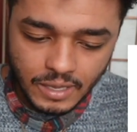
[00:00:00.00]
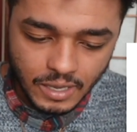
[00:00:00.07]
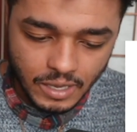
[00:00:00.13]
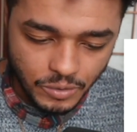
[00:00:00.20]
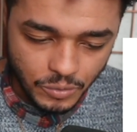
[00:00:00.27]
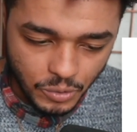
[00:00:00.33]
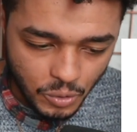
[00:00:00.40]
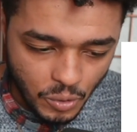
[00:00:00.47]

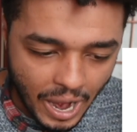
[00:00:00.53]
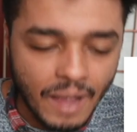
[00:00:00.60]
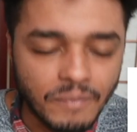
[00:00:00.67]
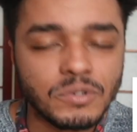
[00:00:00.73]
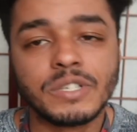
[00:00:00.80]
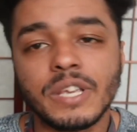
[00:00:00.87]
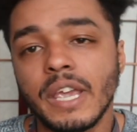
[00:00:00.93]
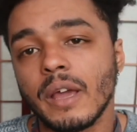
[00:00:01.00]
you have to
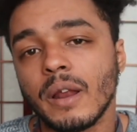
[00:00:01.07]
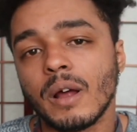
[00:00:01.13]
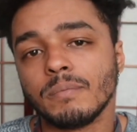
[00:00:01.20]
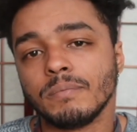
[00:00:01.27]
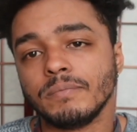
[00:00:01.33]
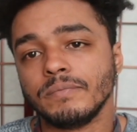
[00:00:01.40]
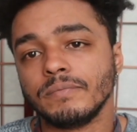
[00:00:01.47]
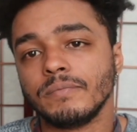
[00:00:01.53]
take it up
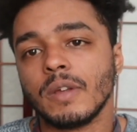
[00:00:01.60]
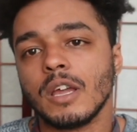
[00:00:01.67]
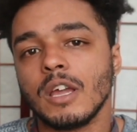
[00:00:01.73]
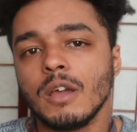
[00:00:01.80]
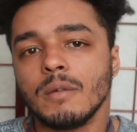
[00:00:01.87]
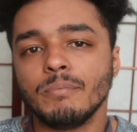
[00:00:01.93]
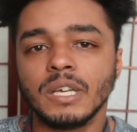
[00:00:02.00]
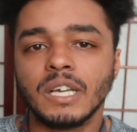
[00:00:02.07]

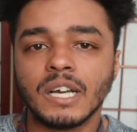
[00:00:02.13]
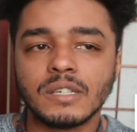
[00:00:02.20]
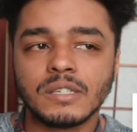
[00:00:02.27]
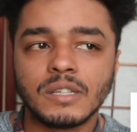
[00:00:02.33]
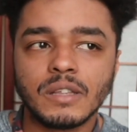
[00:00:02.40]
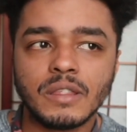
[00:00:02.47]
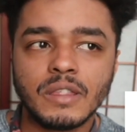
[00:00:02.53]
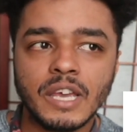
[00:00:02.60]
because
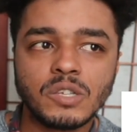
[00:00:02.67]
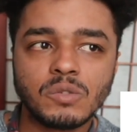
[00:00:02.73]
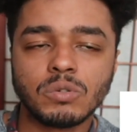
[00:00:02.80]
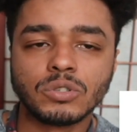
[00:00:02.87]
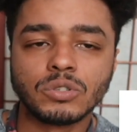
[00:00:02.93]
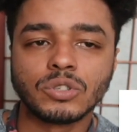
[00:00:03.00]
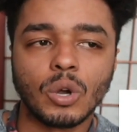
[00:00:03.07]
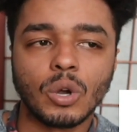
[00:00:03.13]
this will
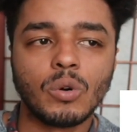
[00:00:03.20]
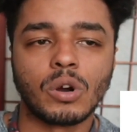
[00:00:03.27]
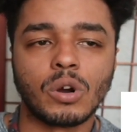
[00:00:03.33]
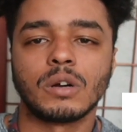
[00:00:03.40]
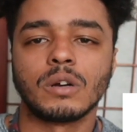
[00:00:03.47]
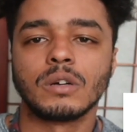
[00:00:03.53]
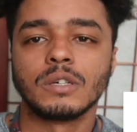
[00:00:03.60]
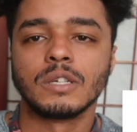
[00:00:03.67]
show
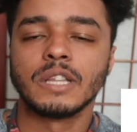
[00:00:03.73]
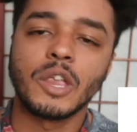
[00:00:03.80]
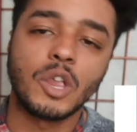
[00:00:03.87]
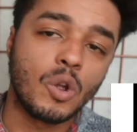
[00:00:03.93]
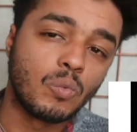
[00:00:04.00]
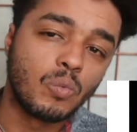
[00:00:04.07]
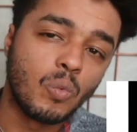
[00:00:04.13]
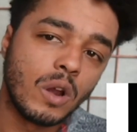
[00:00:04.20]
her that you're
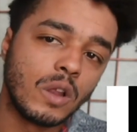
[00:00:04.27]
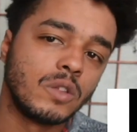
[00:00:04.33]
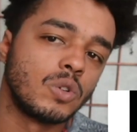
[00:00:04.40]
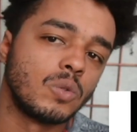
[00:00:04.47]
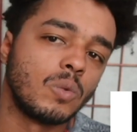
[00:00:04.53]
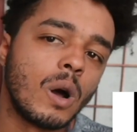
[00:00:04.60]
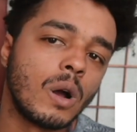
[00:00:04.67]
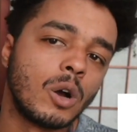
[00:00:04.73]
willing to
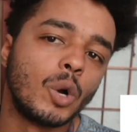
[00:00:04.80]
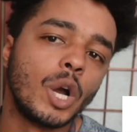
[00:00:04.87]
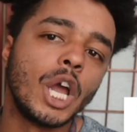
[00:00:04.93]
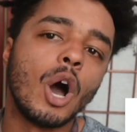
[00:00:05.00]
walk away.